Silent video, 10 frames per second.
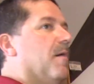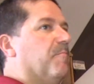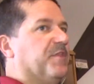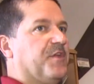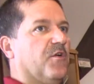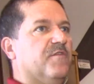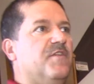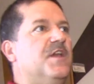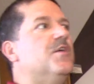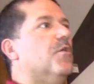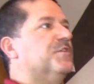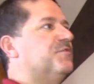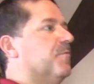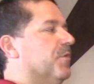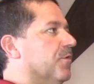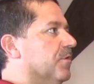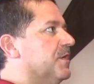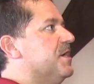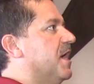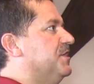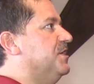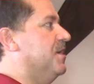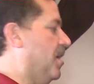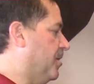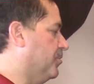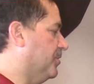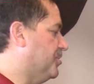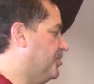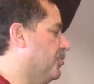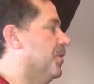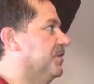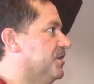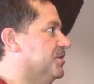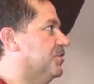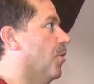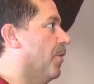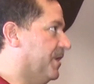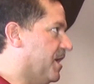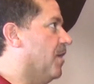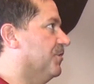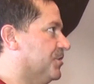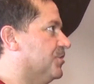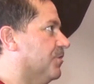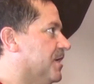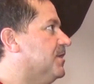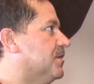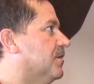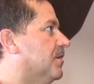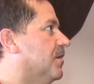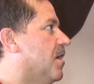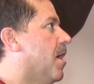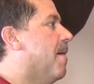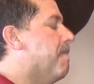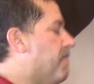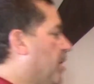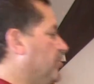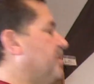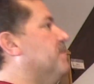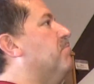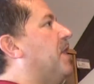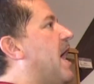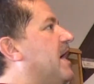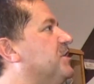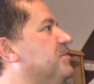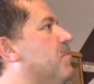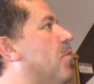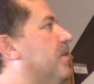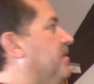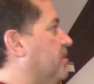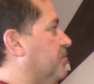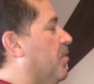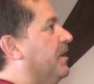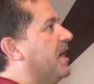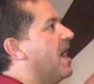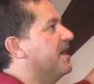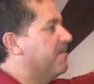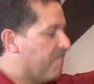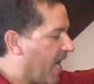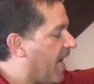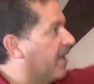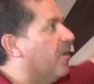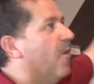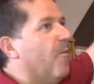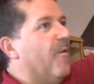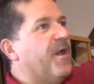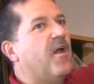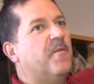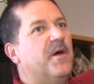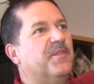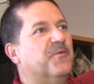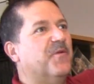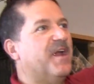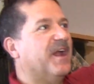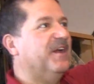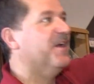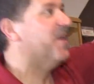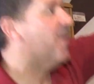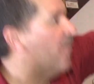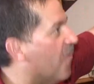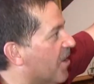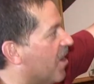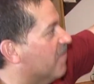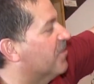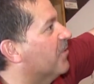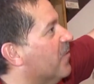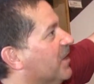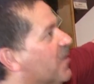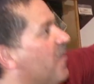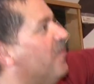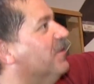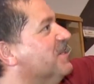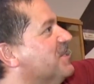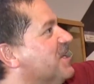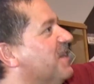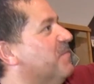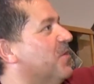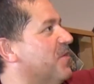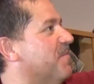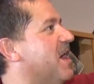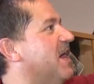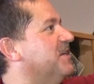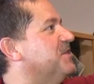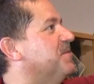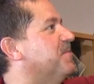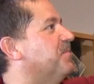But there are videos from the early 1900s showing these going down the street, belching black smoke, and there's one guy in back, 1 arm on the rig, 1 arm throwing coal inside the burn box.